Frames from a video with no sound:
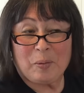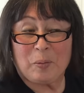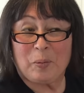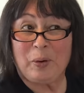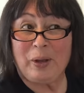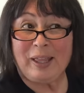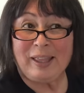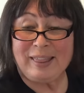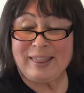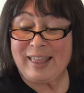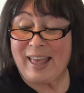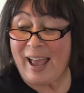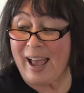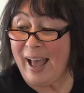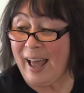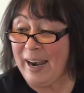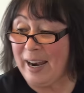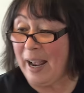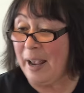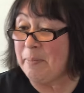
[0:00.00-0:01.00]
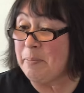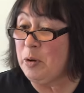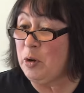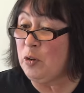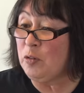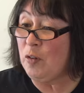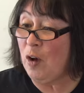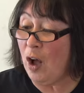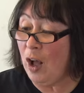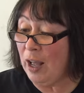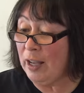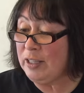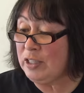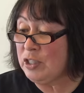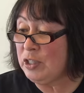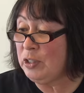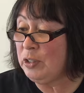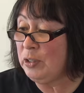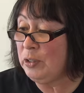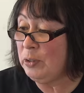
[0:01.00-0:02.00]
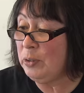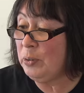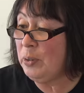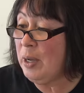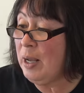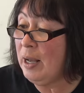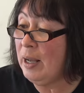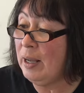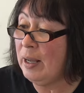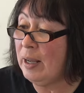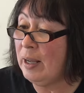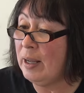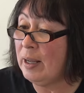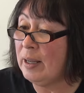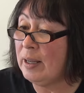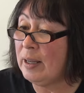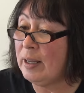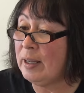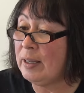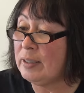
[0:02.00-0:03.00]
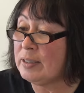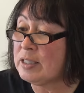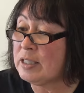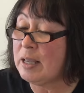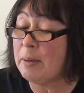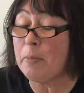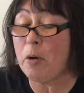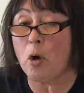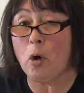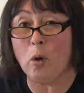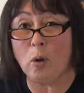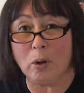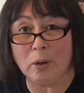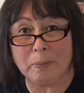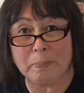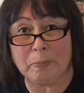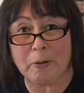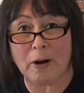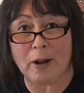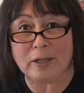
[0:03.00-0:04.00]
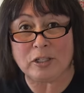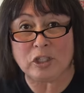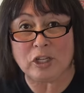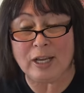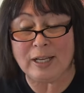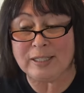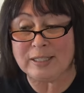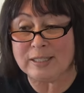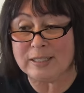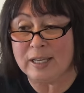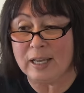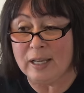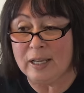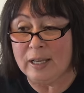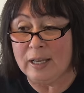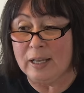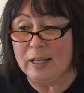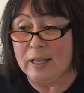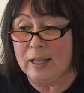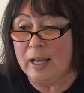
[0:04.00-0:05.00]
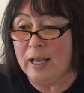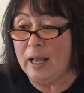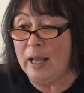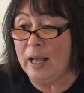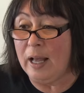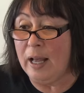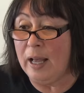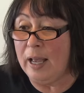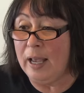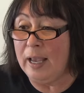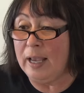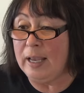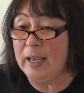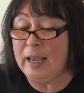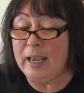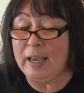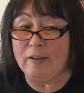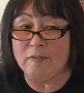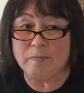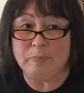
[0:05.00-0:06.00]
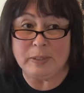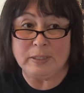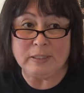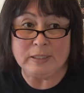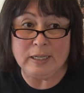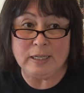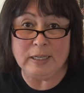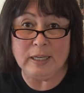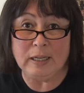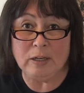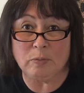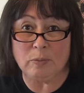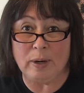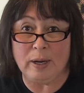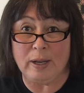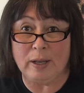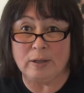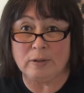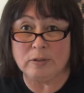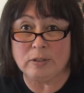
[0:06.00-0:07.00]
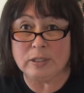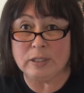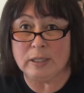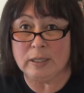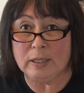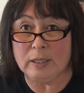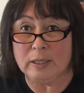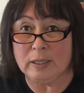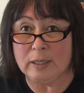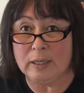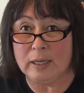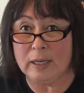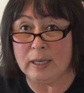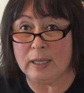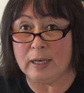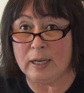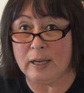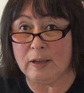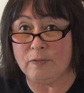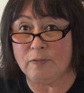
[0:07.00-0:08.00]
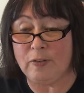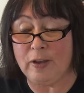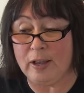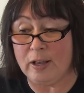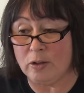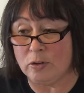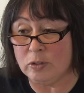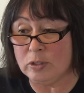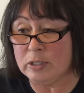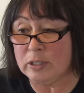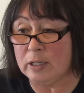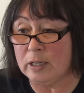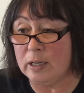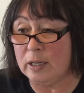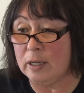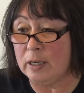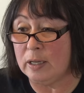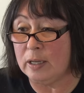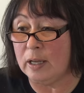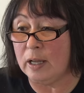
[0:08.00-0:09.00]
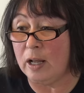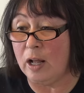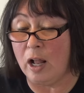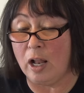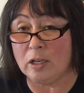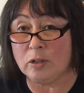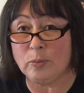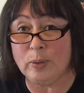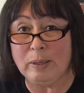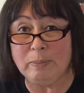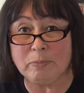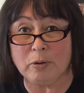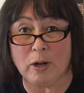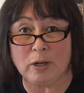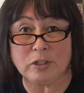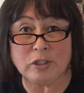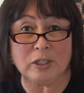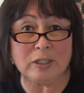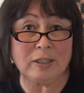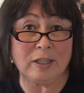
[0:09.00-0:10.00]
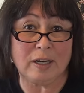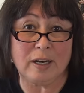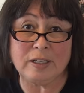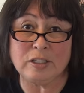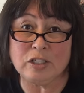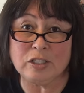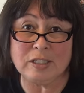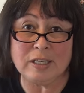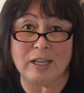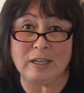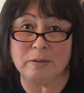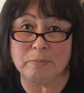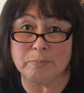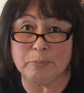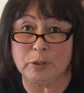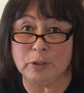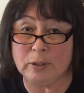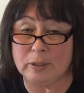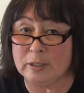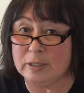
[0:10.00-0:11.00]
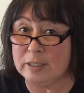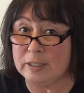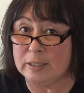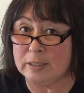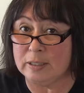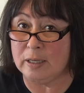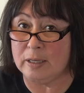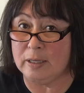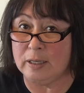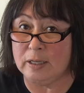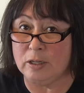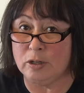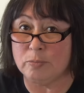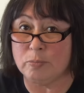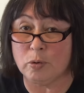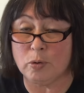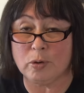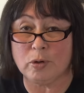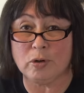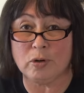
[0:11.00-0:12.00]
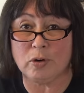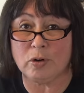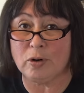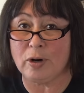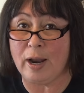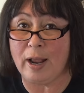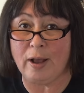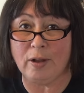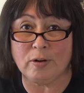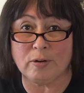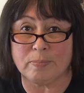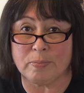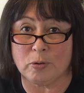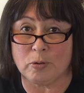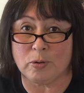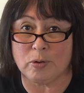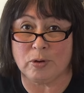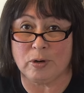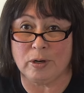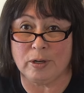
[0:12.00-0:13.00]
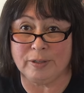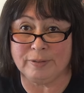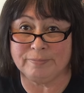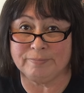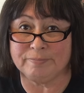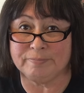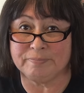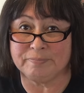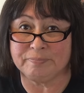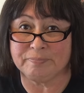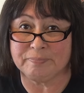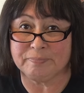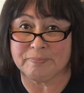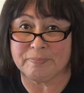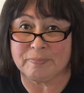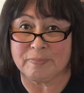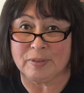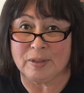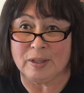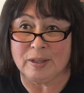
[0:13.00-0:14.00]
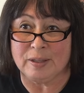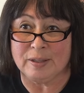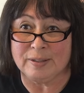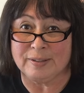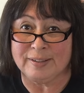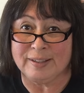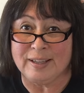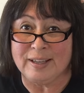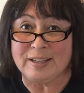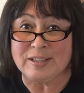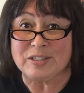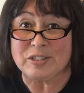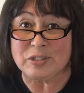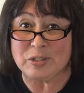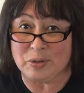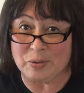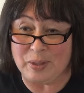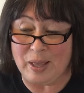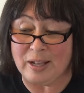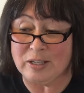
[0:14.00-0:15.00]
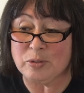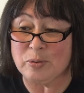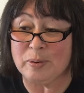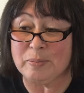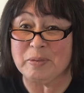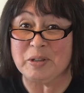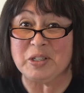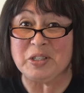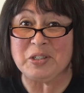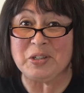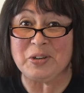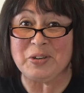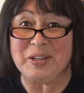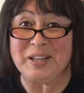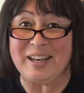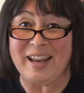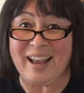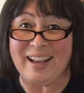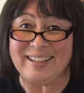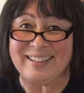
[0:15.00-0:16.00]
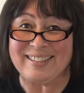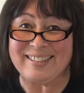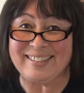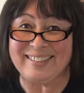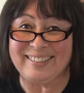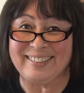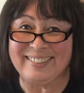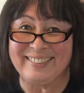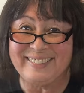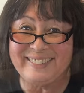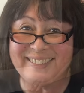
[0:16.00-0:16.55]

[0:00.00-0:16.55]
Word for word: With that, I move on to some old projects. I have been digging around and I found uh, a Halloween project that I just hadn't put the inner border or outer border on. So that's what I'm going to show you next.